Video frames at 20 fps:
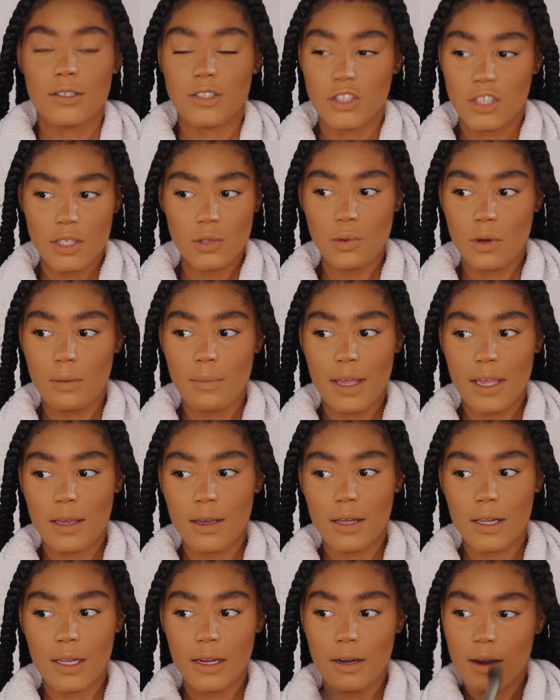Just wanna
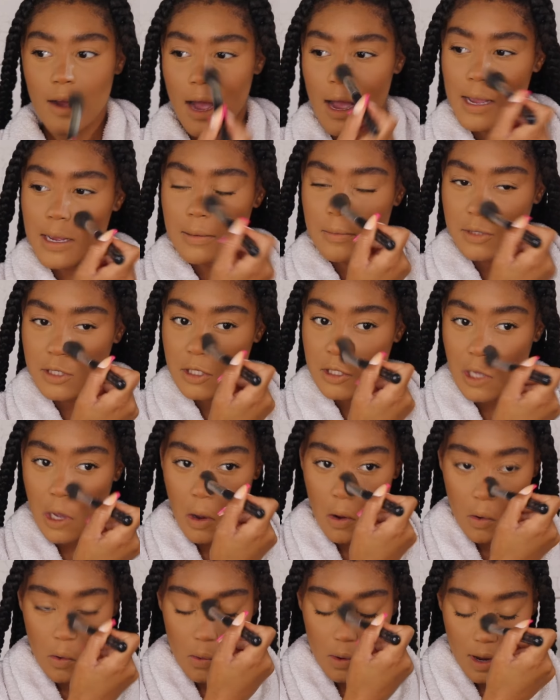make it clear, I am
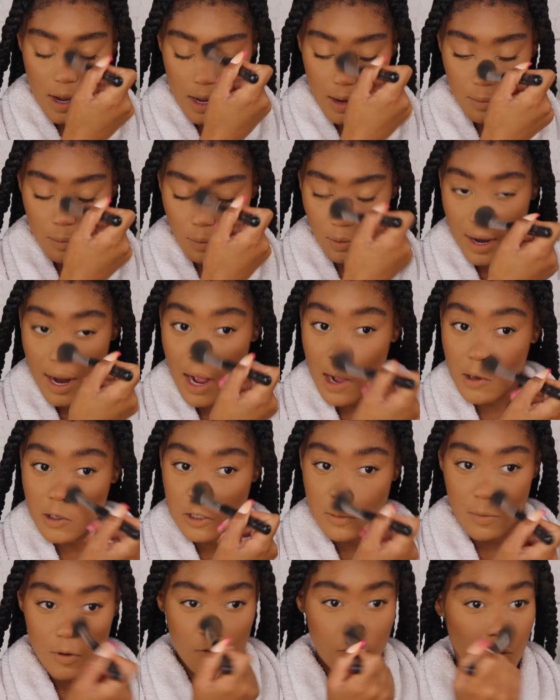so a
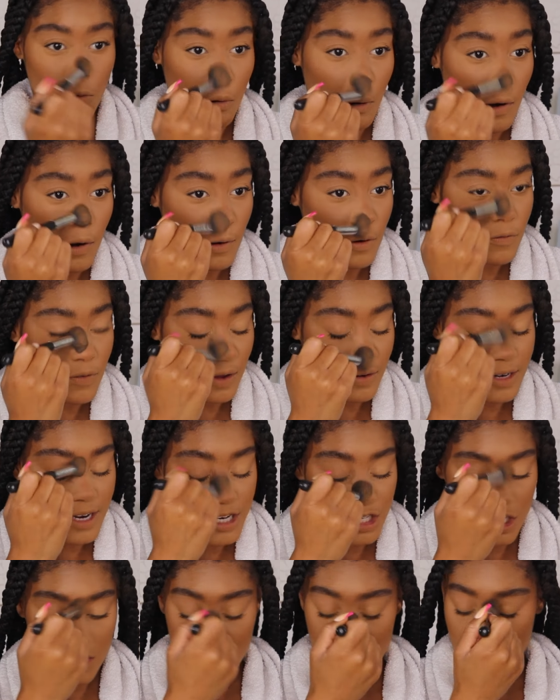brows before
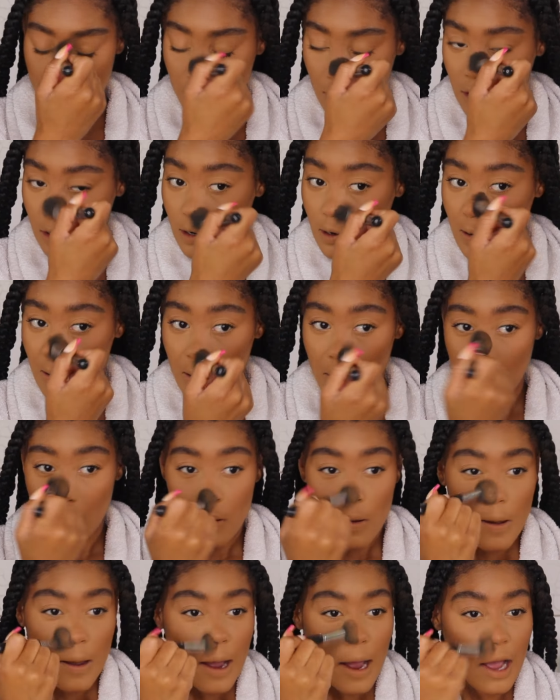foundation type of
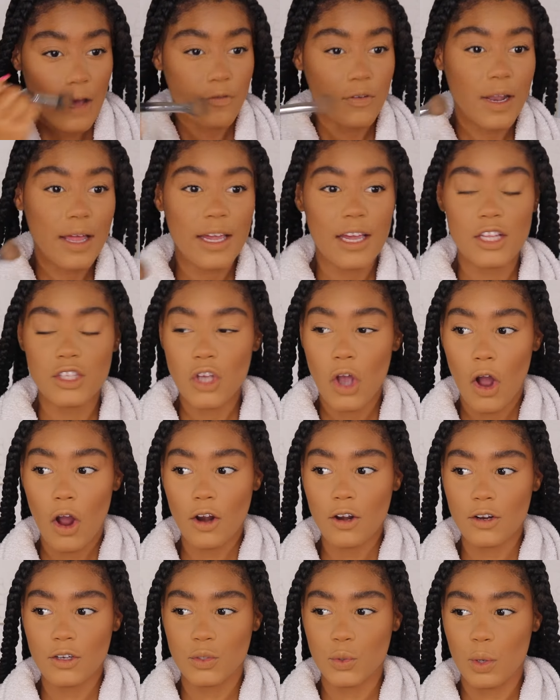girl. I feel like it's
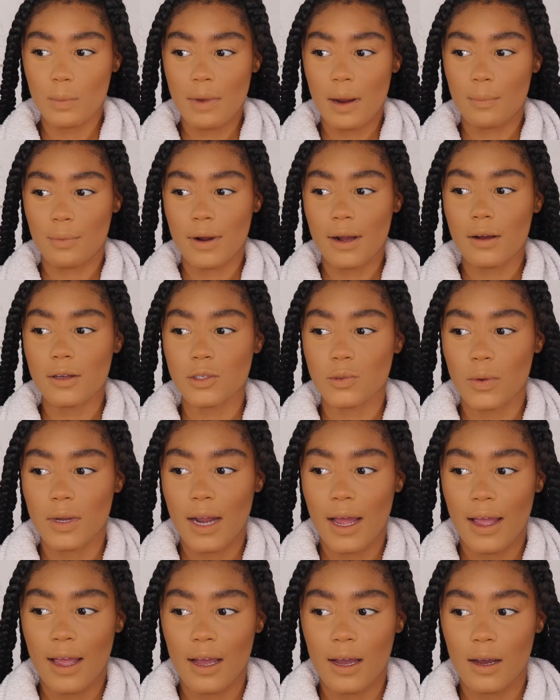harder doing my brows
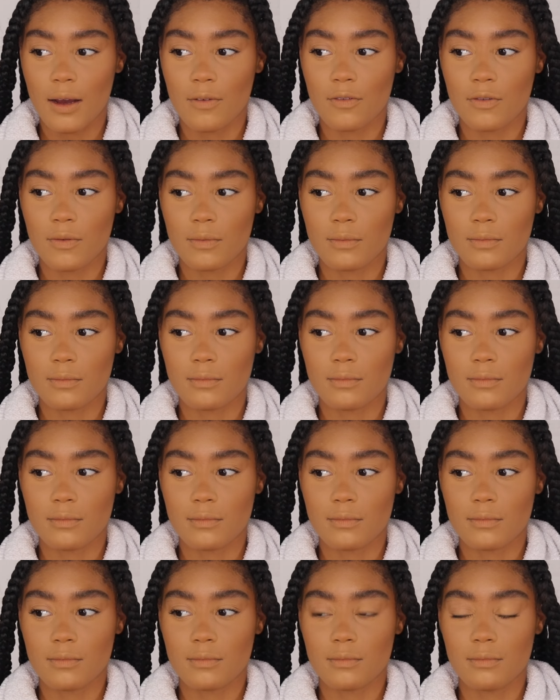when I have
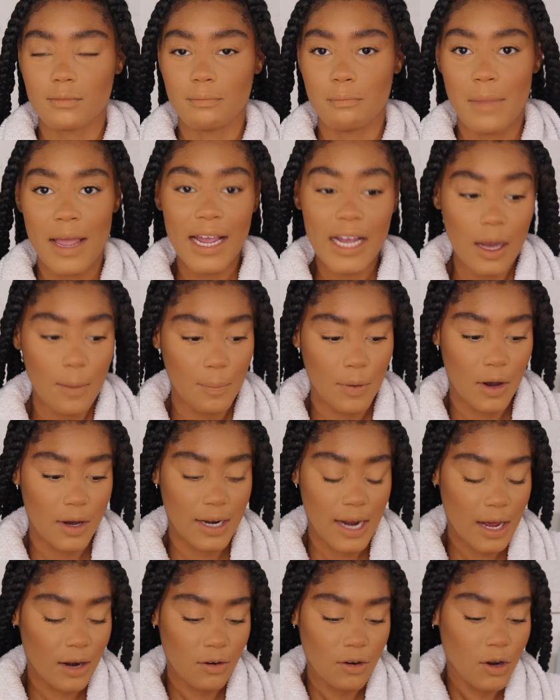makeup
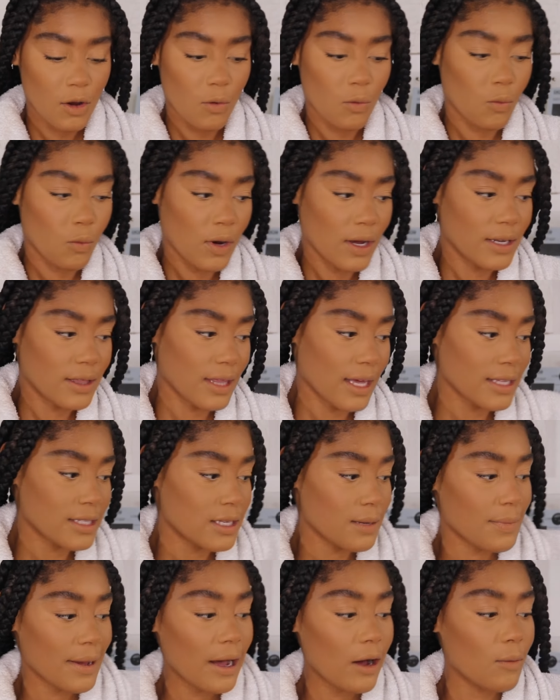on. I don't know what
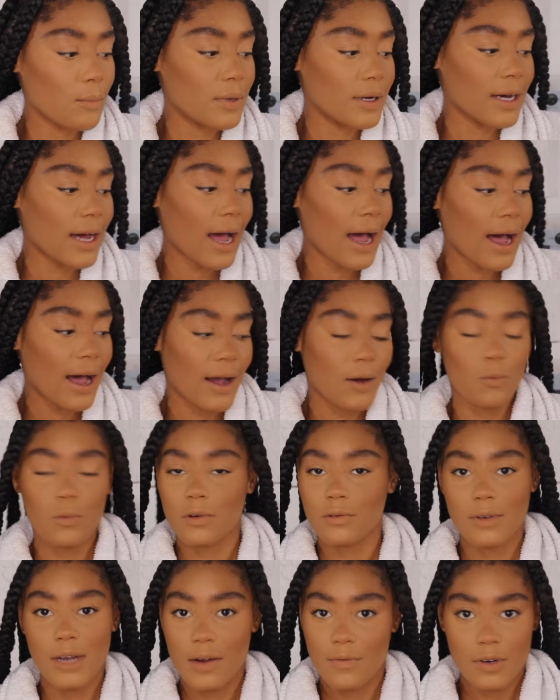that's about, but
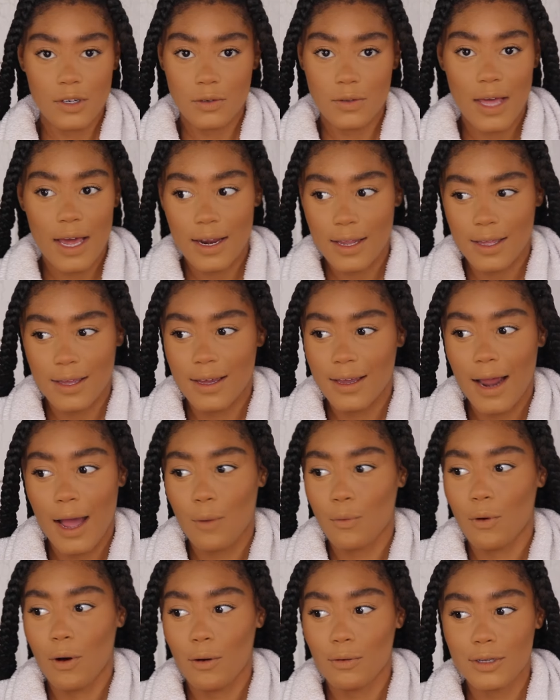I will never do that again.
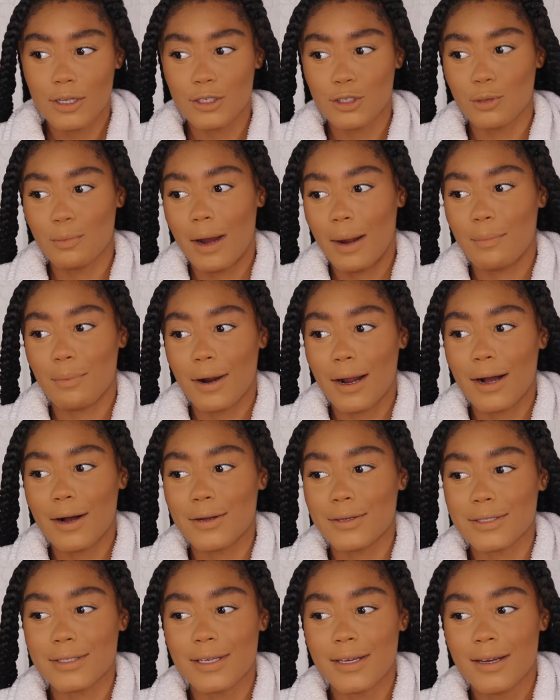I will only do my
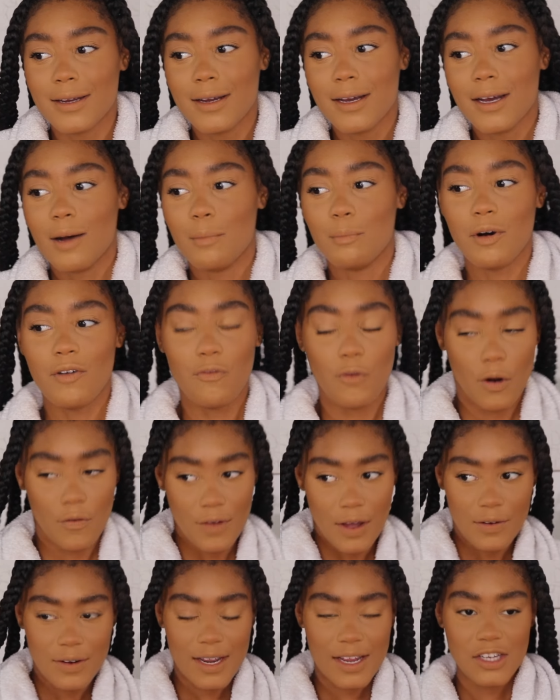brows
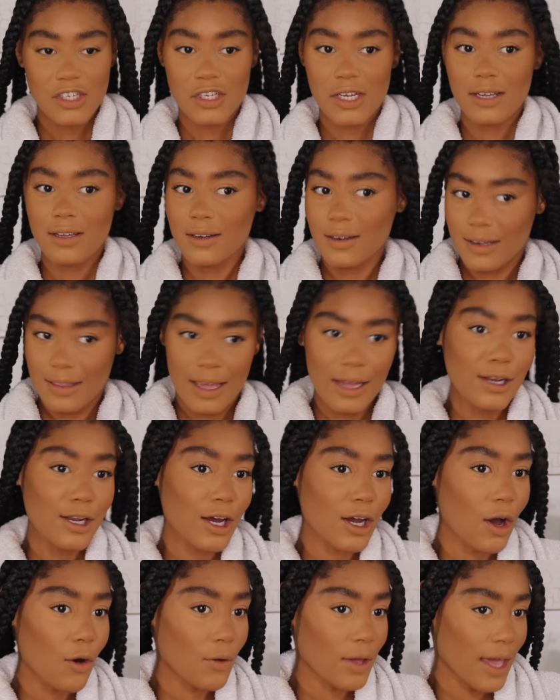before foundation. They
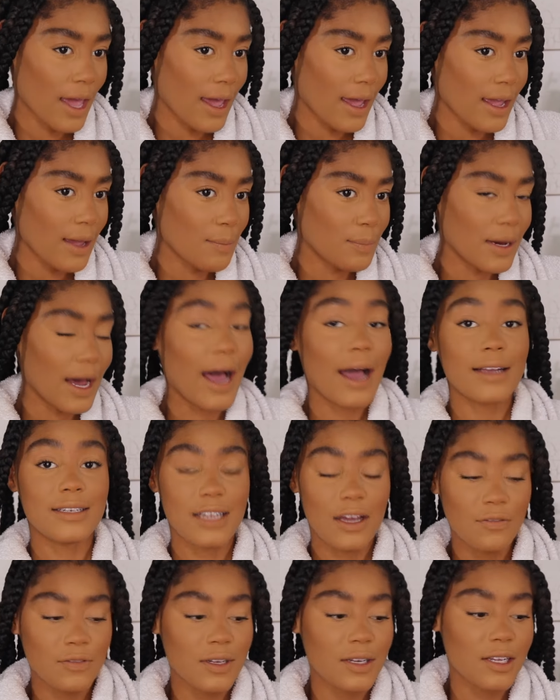look okay, but
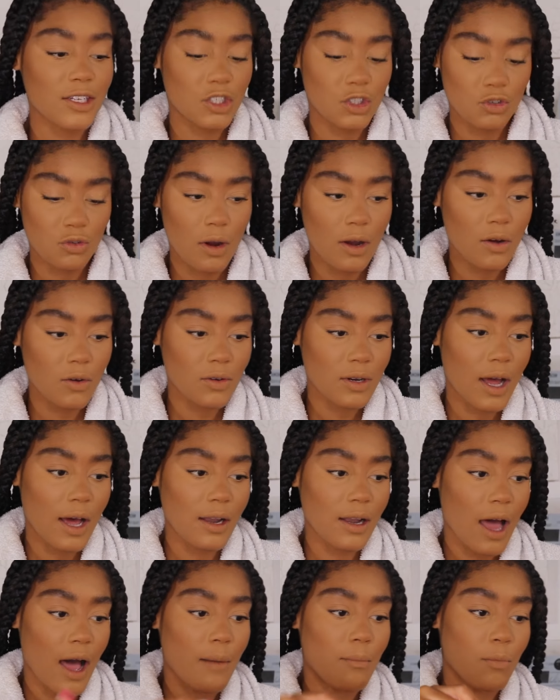I definitely struggled
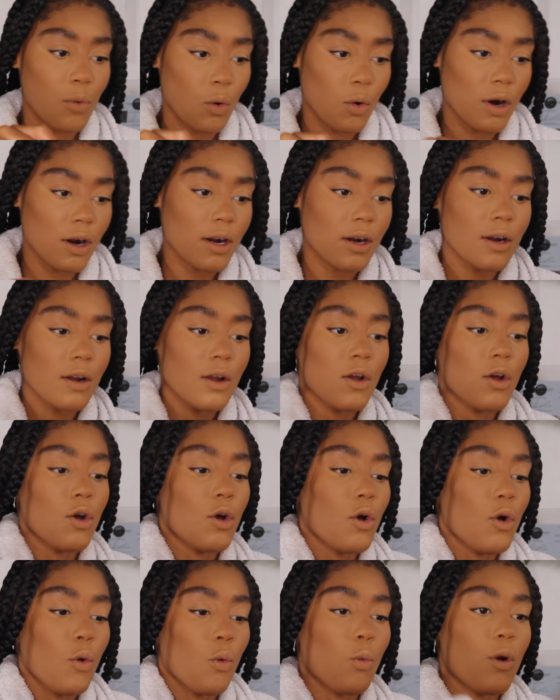a lot more
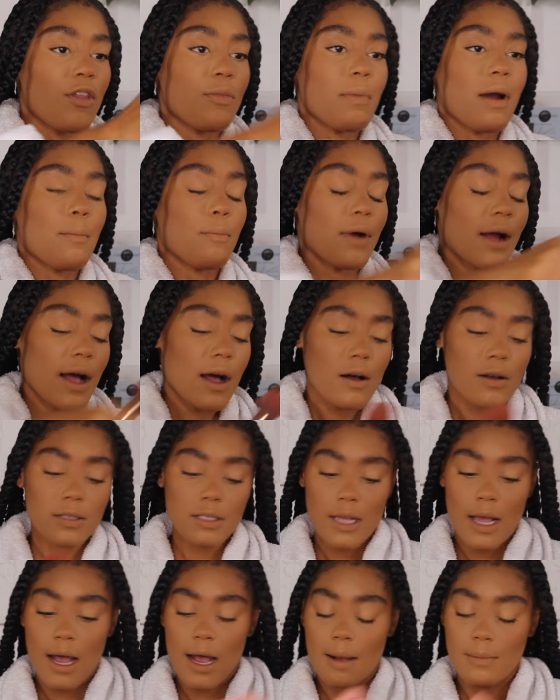with my
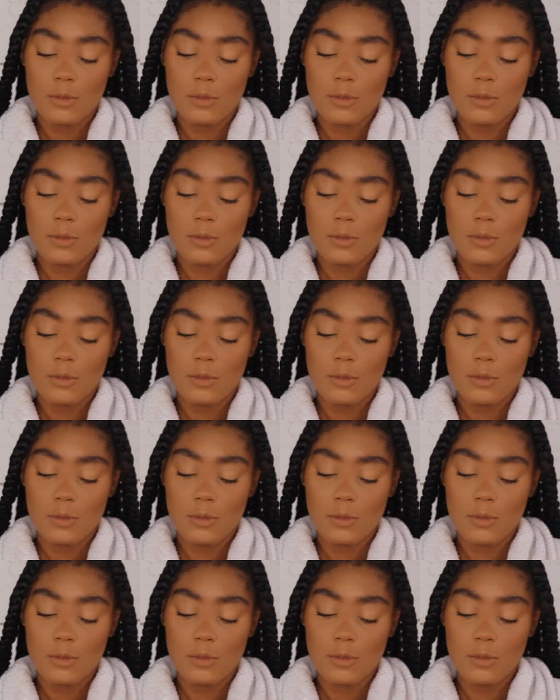brows.